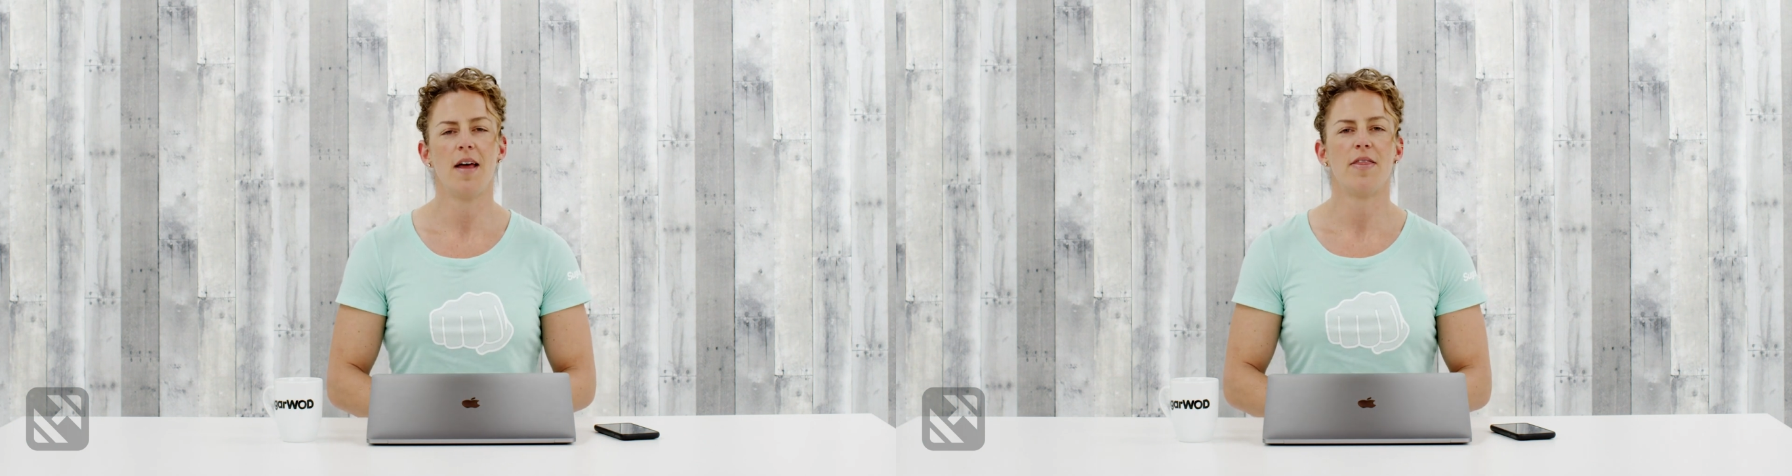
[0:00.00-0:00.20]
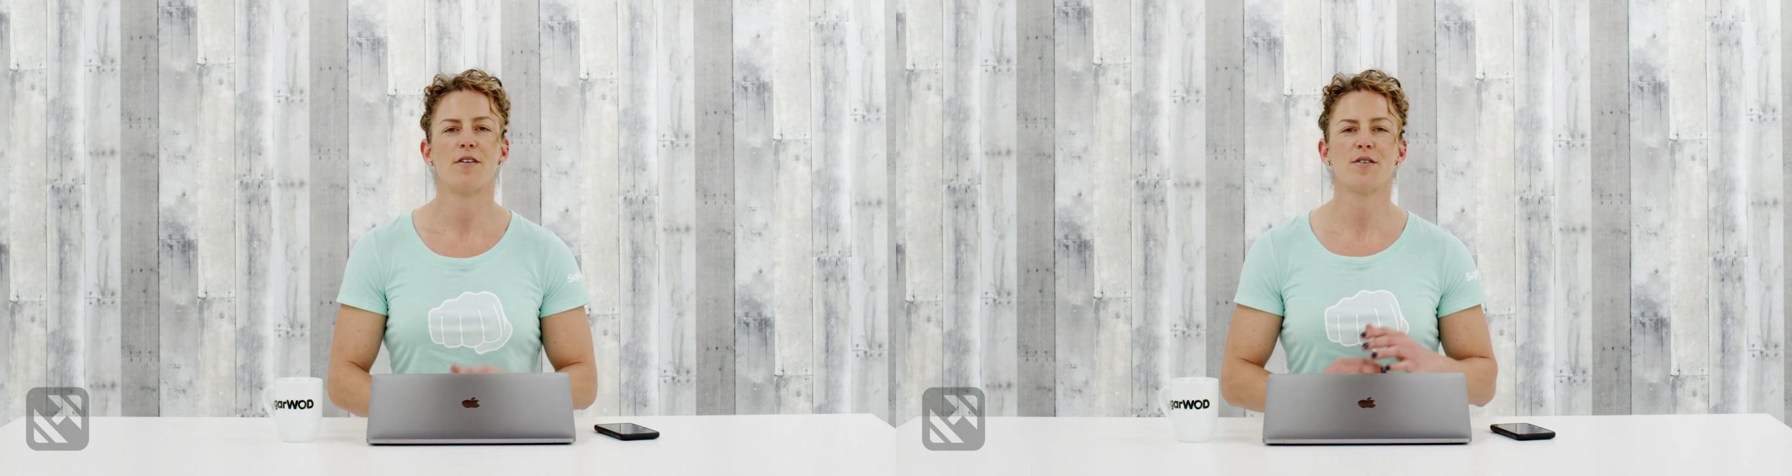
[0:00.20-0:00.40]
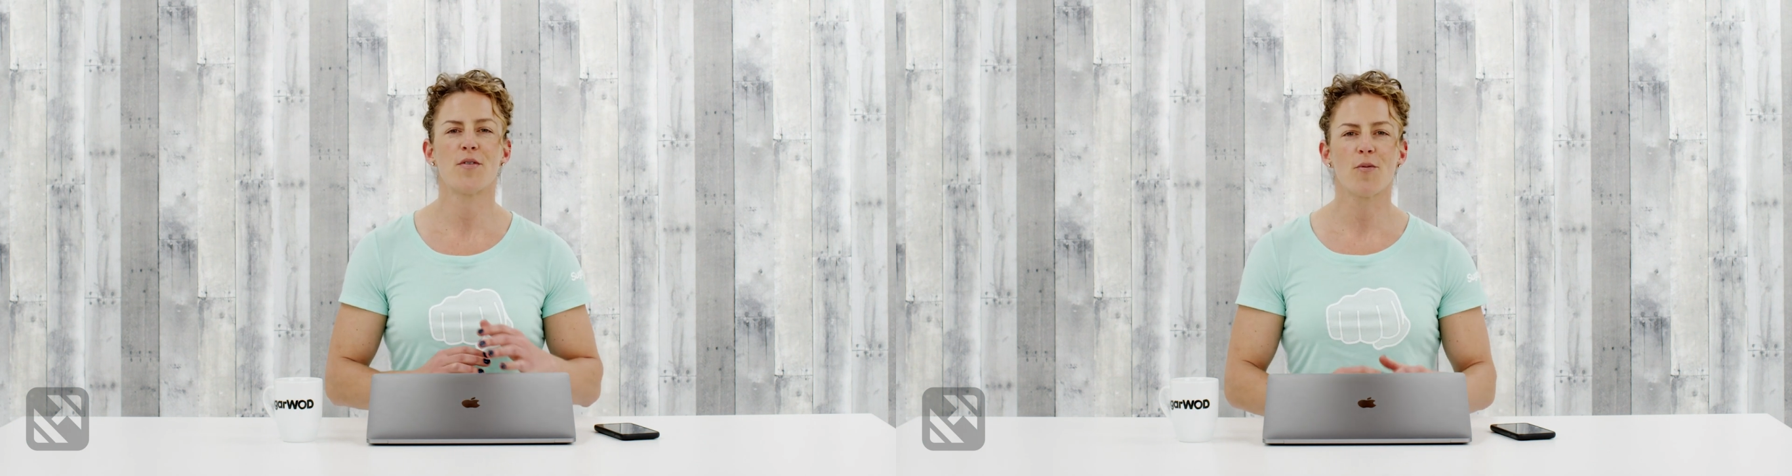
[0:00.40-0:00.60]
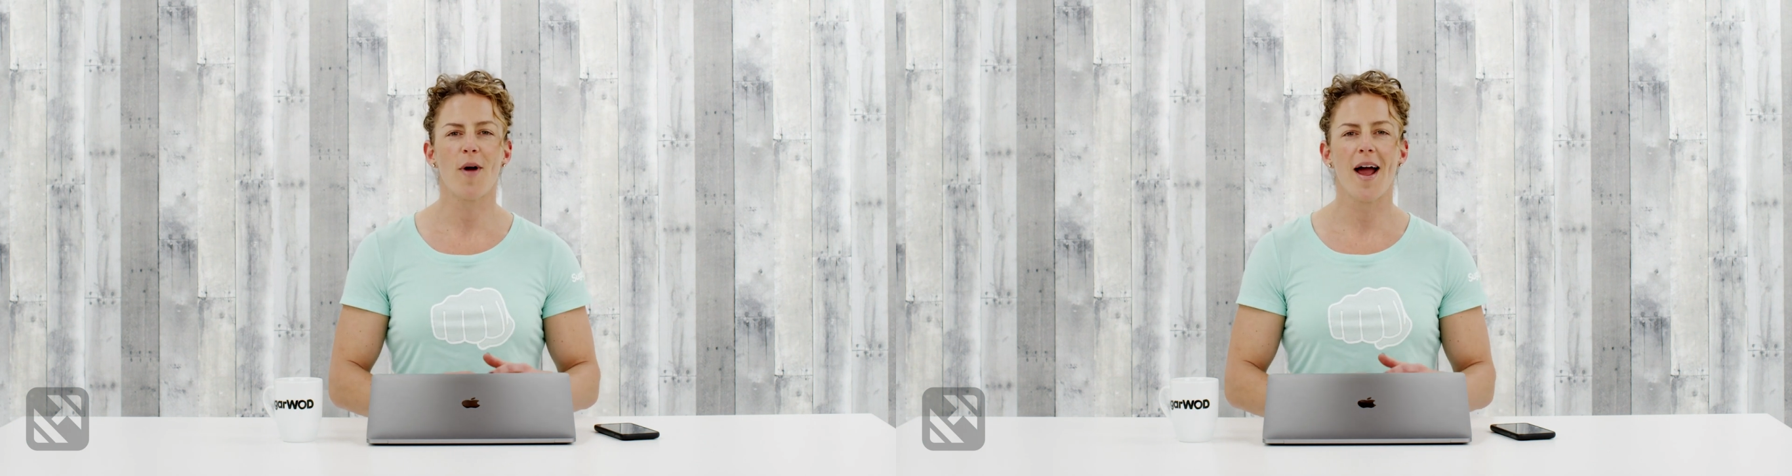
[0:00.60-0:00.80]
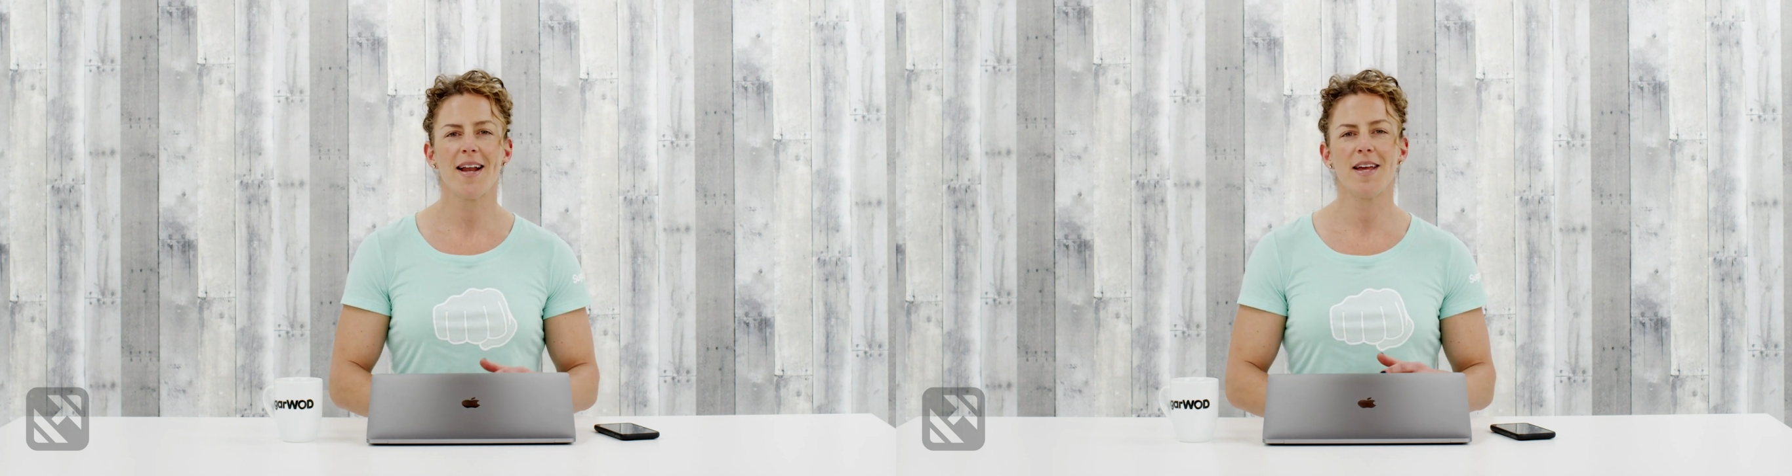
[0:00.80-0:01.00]
There's a
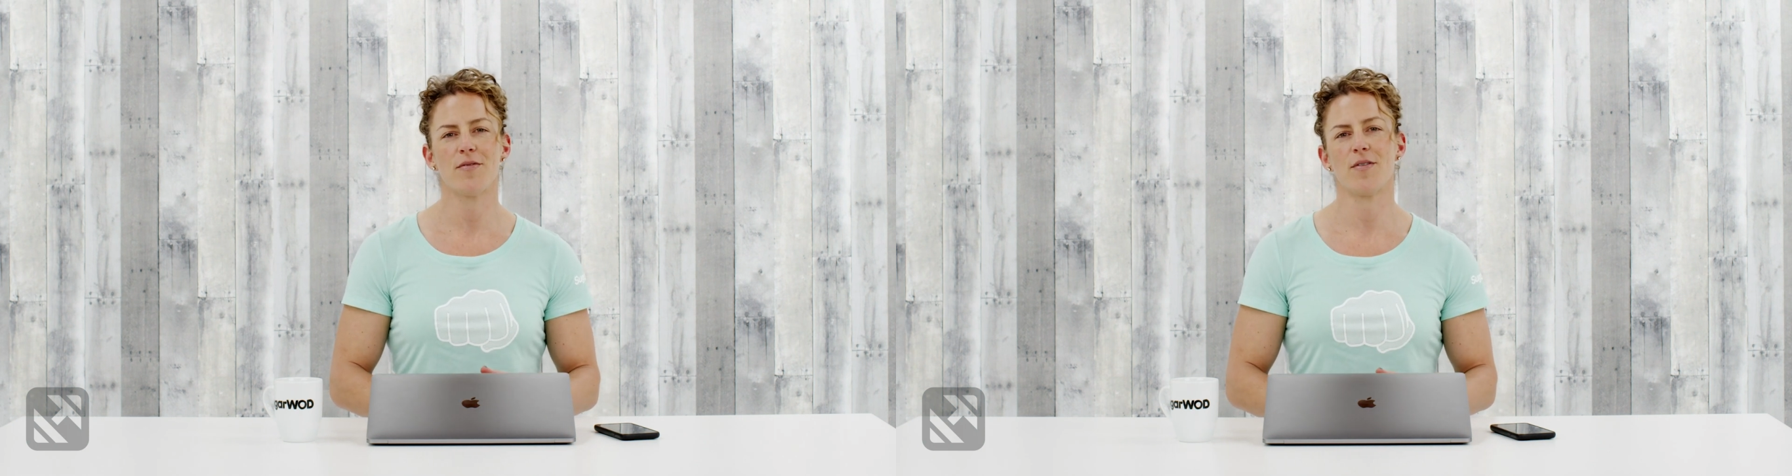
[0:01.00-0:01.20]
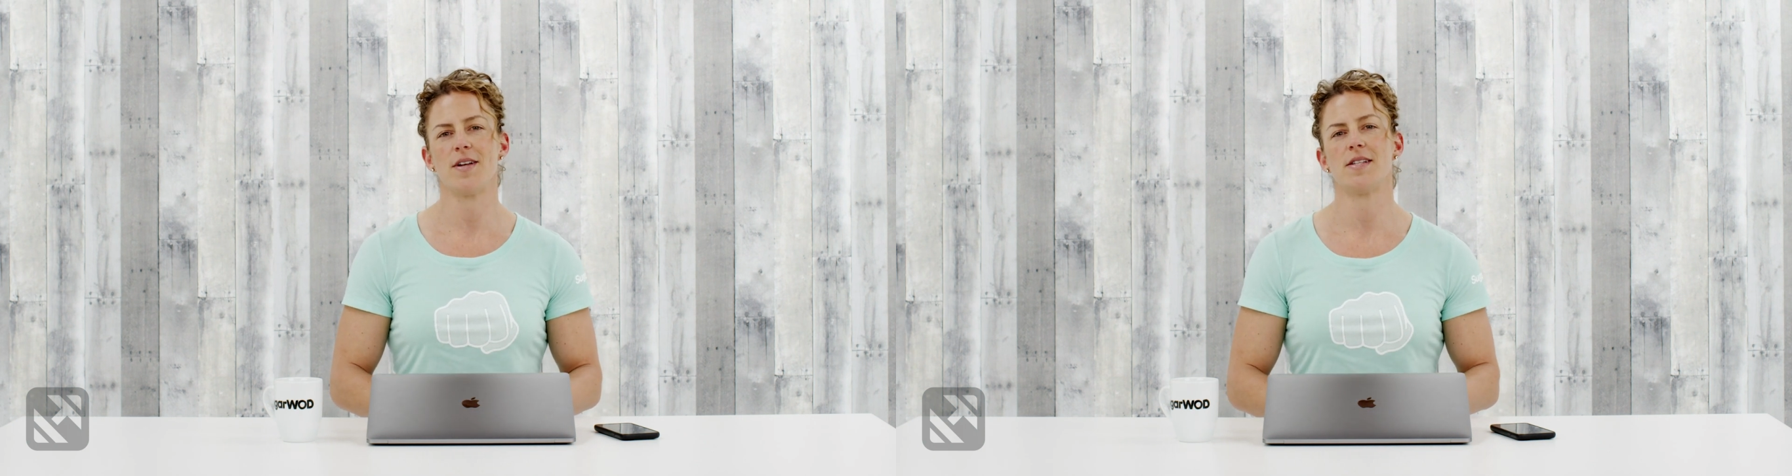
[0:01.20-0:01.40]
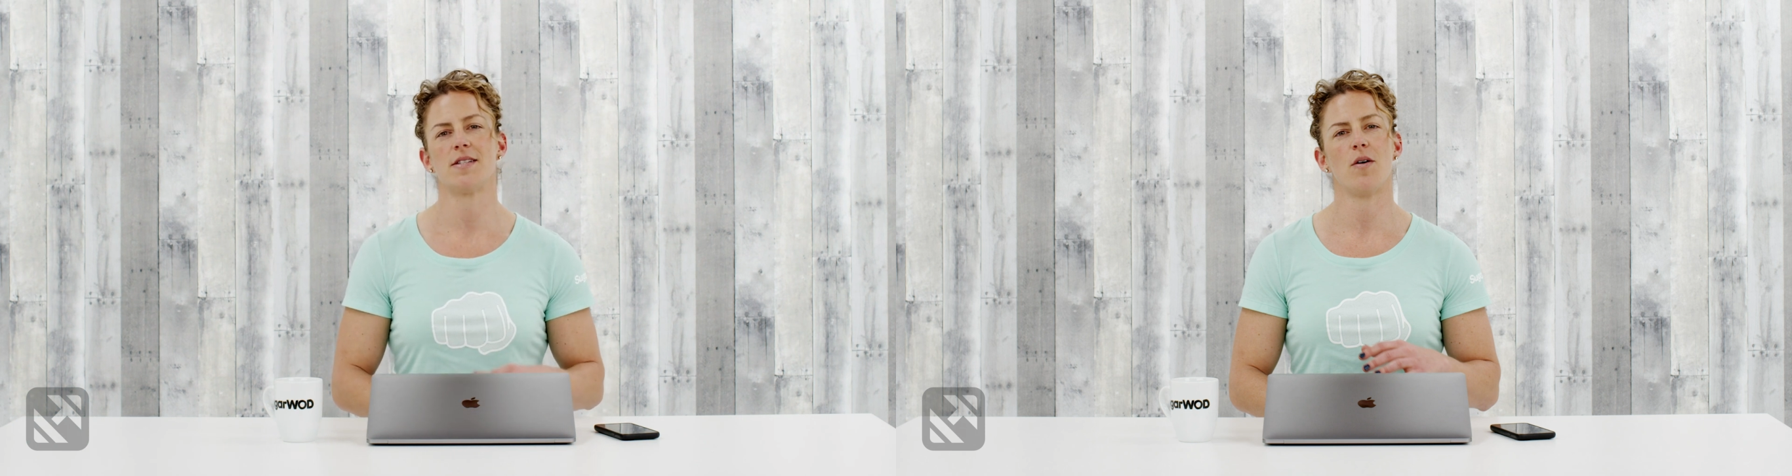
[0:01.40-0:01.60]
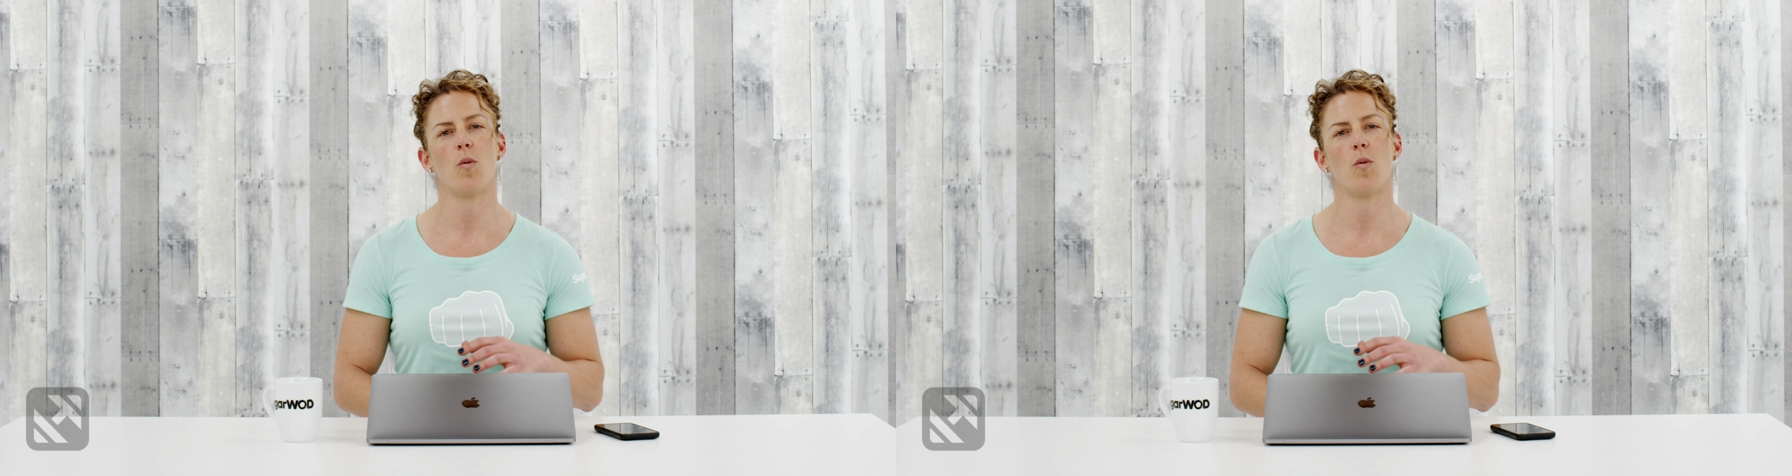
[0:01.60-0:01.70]
variety of reasons